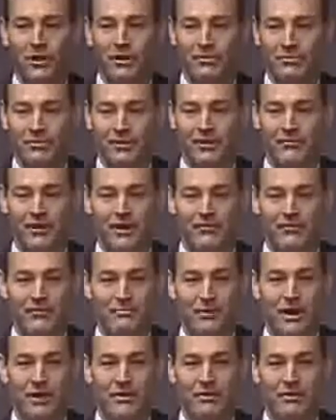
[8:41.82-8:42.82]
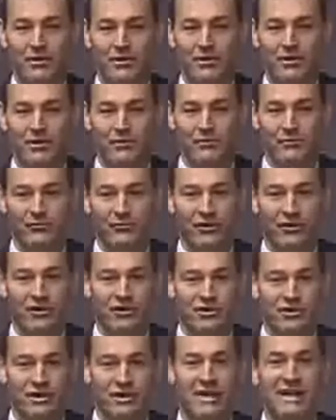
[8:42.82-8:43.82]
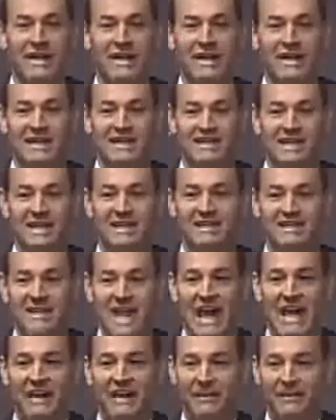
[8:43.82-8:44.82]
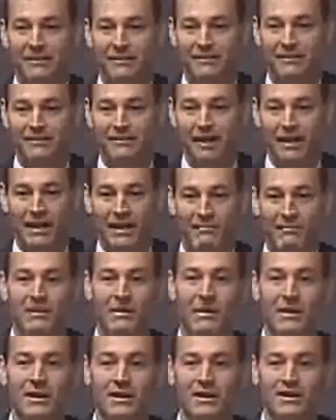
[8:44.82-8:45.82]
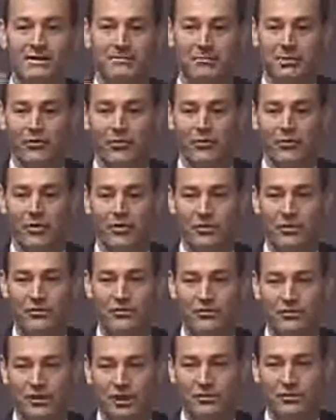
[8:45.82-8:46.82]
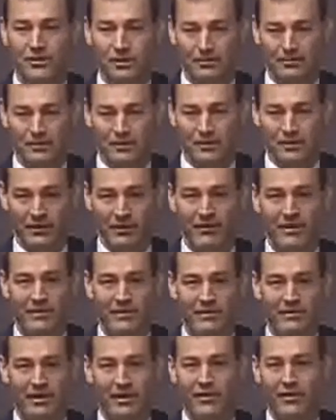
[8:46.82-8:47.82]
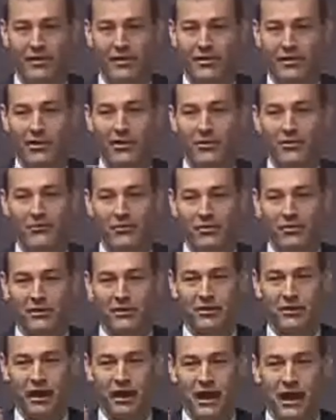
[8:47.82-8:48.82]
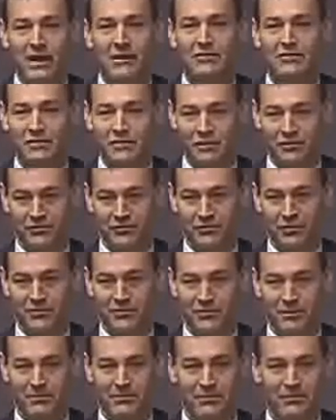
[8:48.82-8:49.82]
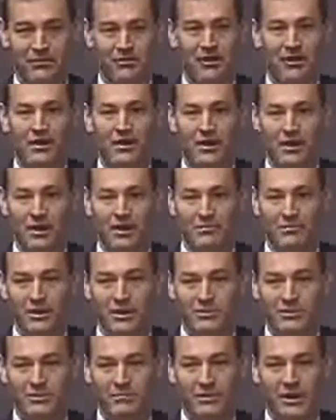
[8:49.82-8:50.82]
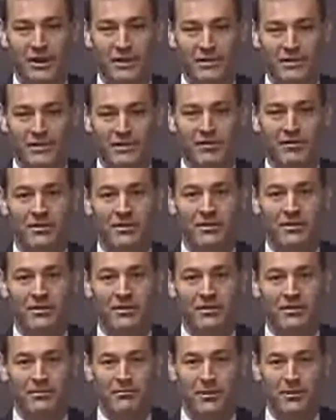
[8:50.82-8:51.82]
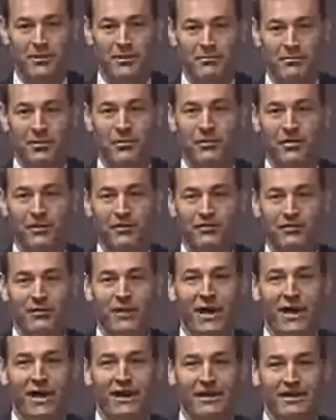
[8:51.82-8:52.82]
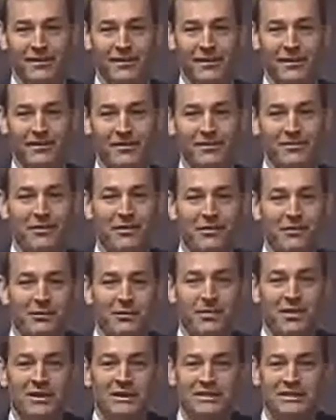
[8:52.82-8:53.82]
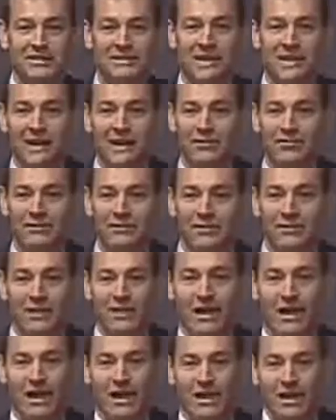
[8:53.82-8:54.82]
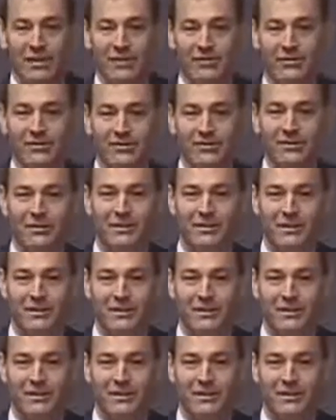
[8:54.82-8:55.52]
risk of having myocardial infarction is exactly the same as before you sent them to the... Now, hopefully their anginal symptoms are much better, but the point of fact is what saves lives